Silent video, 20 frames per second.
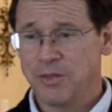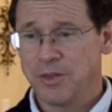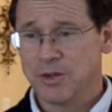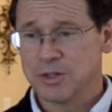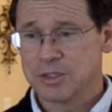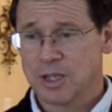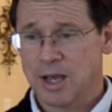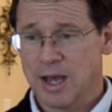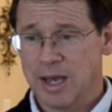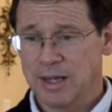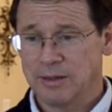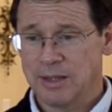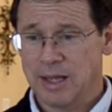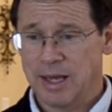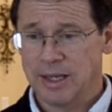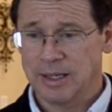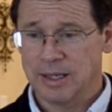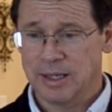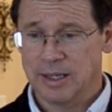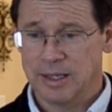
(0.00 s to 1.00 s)
that there's kind of
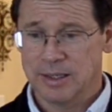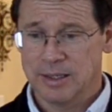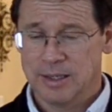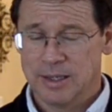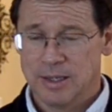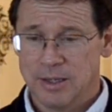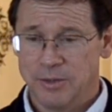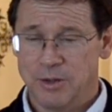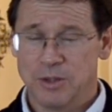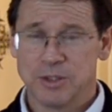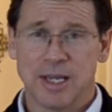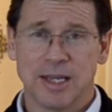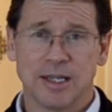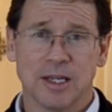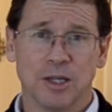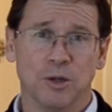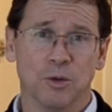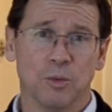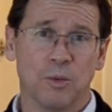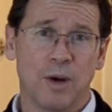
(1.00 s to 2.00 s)
like there's like
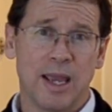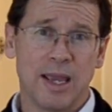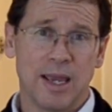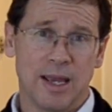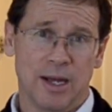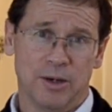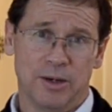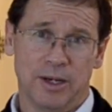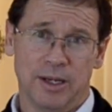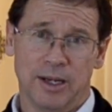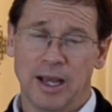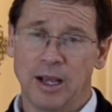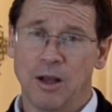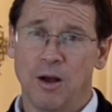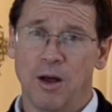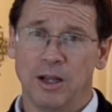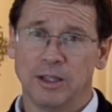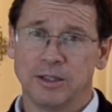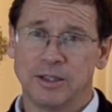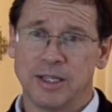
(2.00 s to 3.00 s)
a gray area, and I
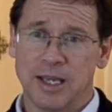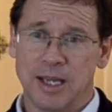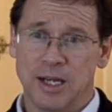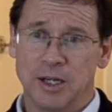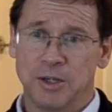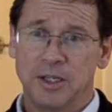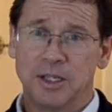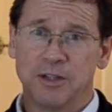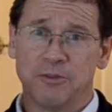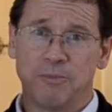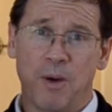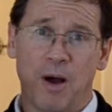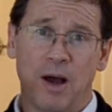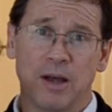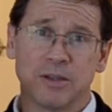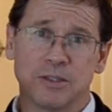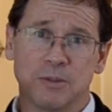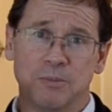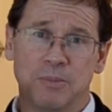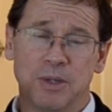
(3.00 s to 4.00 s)
call it the area of
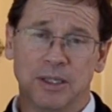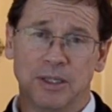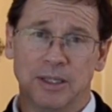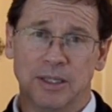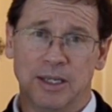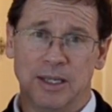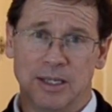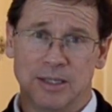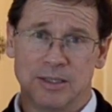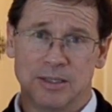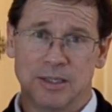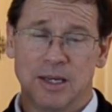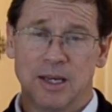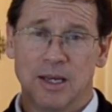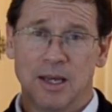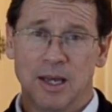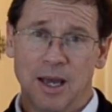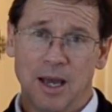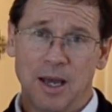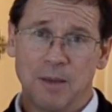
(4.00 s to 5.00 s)
possibilities.
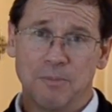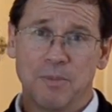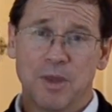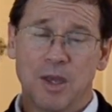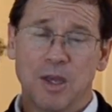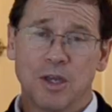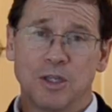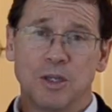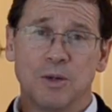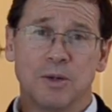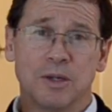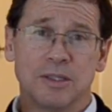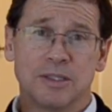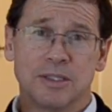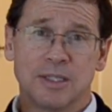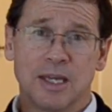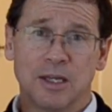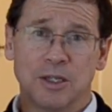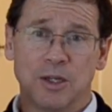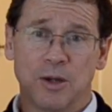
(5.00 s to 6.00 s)
You can
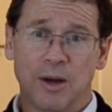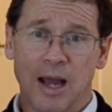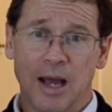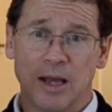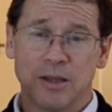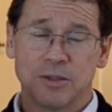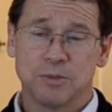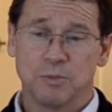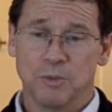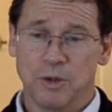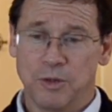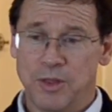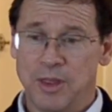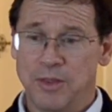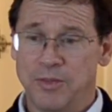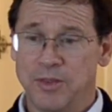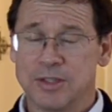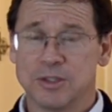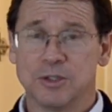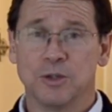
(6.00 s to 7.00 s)
sell your house
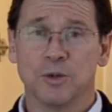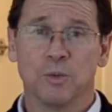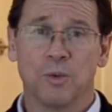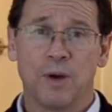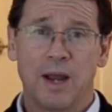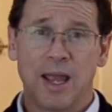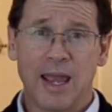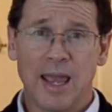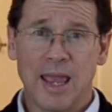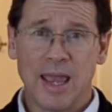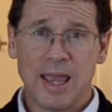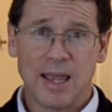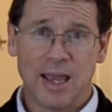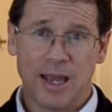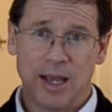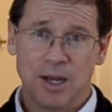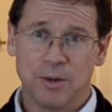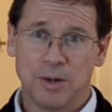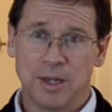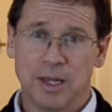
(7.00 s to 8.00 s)
within this gray
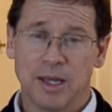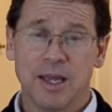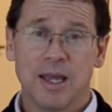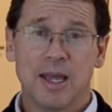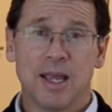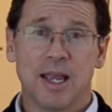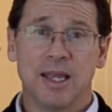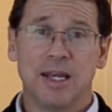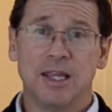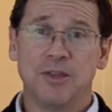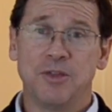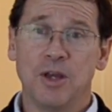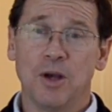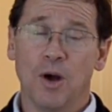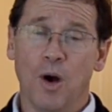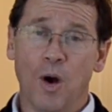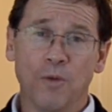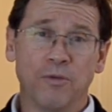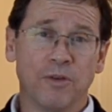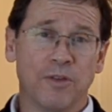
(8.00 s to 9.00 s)
area. Anything
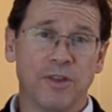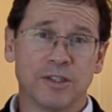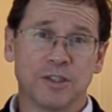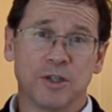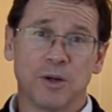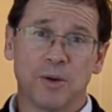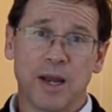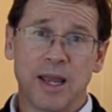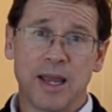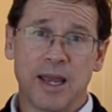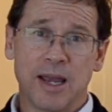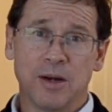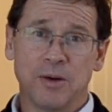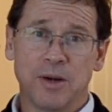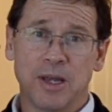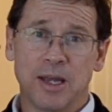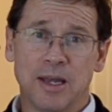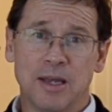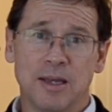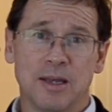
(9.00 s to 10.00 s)
over this gray
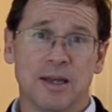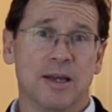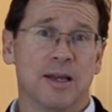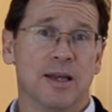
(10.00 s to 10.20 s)
area,